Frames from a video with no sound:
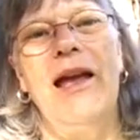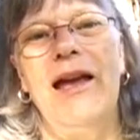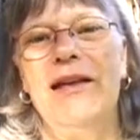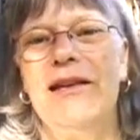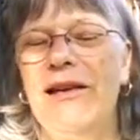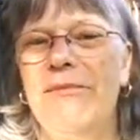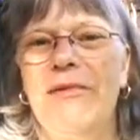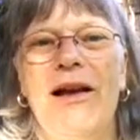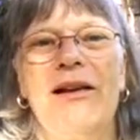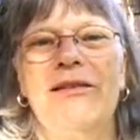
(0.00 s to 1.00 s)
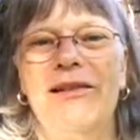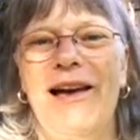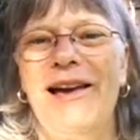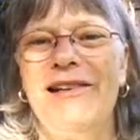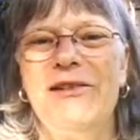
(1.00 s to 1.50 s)
and I'm
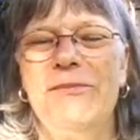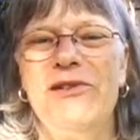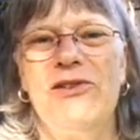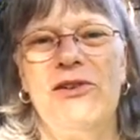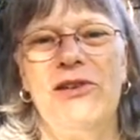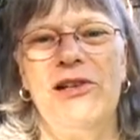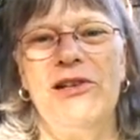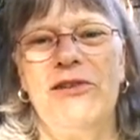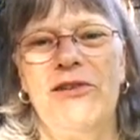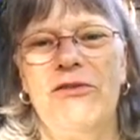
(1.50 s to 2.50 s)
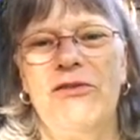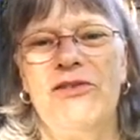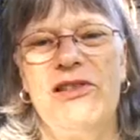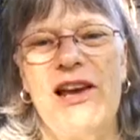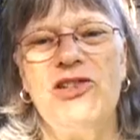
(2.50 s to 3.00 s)
glad to be starting another
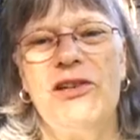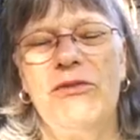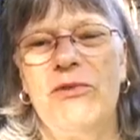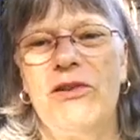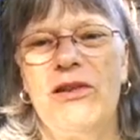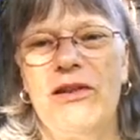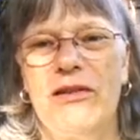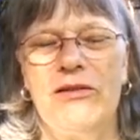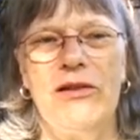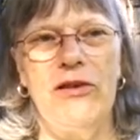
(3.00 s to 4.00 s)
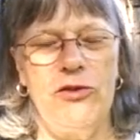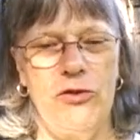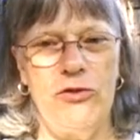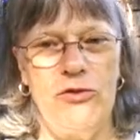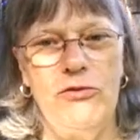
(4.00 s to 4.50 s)
session with
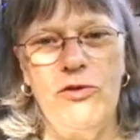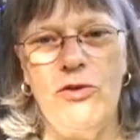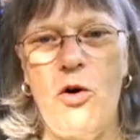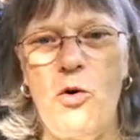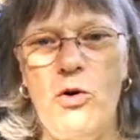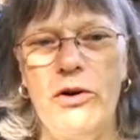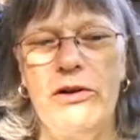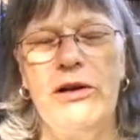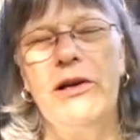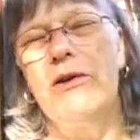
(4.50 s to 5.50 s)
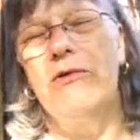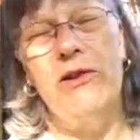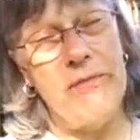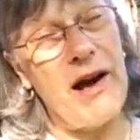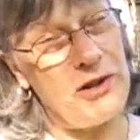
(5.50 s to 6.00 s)
your new cohort,
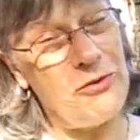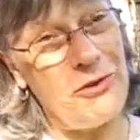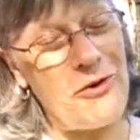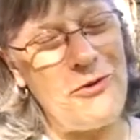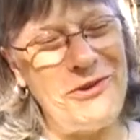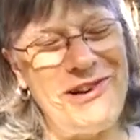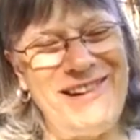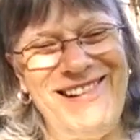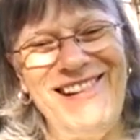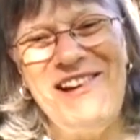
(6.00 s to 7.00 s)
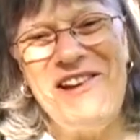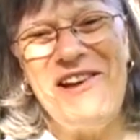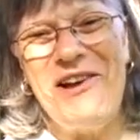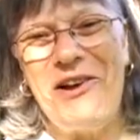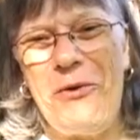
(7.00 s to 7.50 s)
with my new cohort,
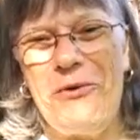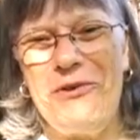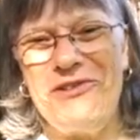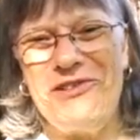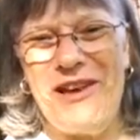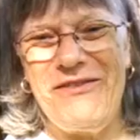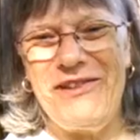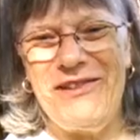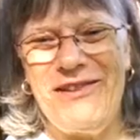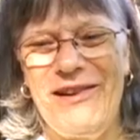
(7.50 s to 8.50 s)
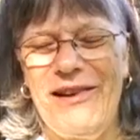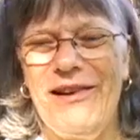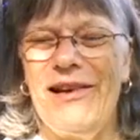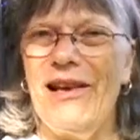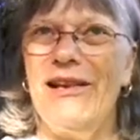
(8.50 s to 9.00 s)
Cohort 7.
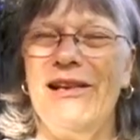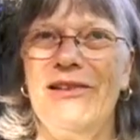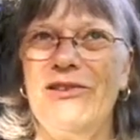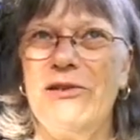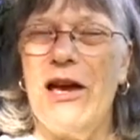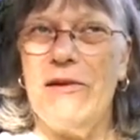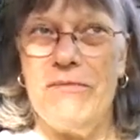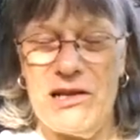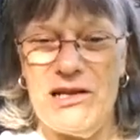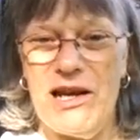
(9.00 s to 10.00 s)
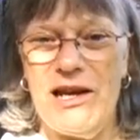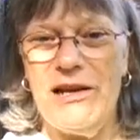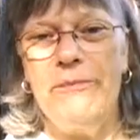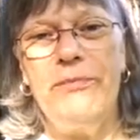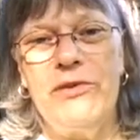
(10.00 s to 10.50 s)
It is
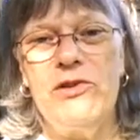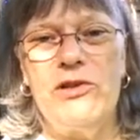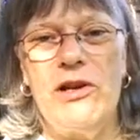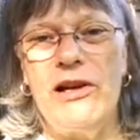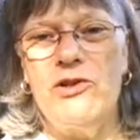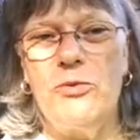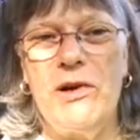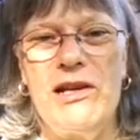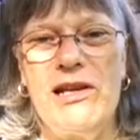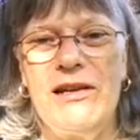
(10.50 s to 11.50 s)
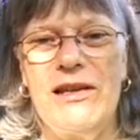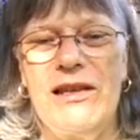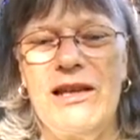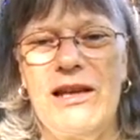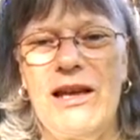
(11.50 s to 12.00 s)
Monday, July 20th,